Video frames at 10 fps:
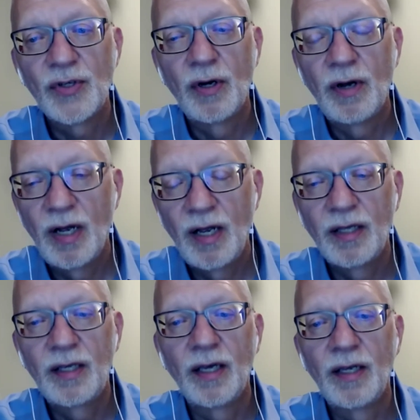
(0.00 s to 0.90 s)
So
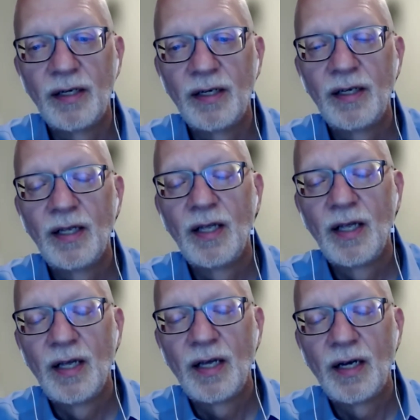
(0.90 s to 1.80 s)
again,
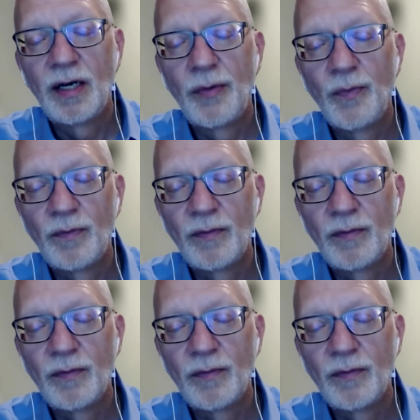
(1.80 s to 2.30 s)
I